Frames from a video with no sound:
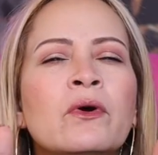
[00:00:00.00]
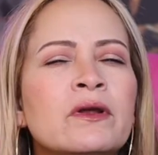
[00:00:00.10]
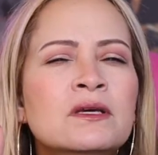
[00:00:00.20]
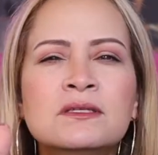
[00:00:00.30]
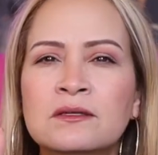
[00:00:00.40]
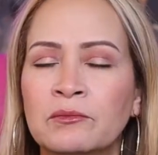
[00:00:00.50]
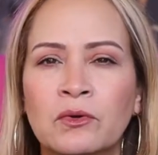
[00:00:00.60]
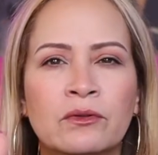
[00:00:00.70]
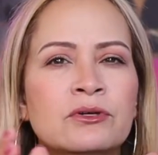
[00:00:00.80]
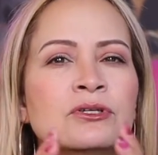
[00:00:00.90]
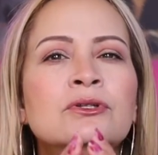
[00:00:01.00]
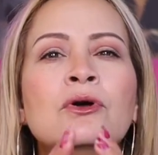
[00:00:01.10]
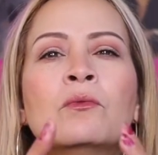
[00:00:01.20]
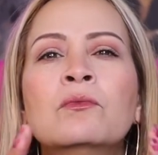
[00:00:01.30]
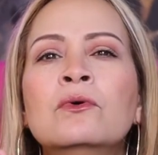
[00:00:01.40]
Where is the moon? There's
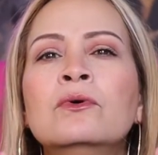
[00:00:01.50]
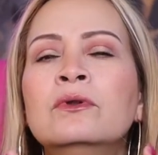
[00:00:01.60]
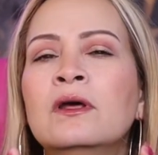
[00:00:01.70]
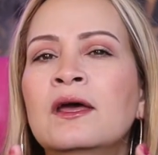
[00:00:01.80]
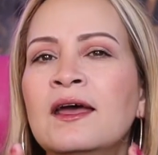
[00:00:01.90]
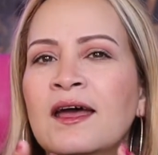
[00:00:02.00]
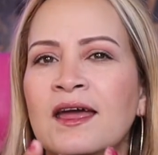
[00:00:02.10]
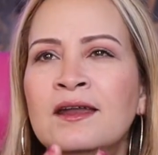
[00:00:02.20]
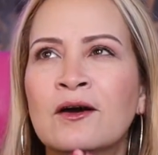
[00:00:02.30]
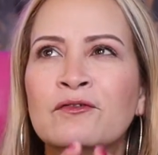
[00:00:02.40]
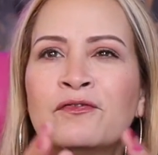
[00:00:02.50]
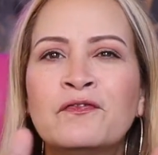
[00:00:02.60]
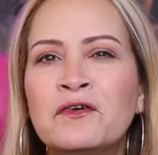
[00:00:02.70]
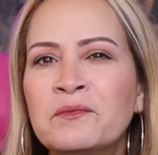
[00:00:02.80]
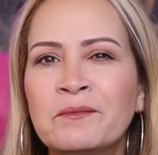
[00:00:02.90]
no moon in our
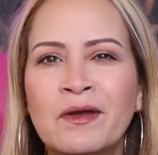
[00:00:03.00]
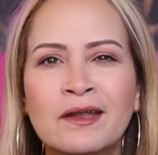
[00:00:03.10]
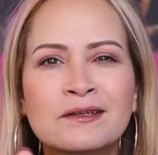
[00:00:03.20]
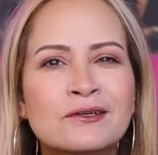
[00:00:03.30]
firmament.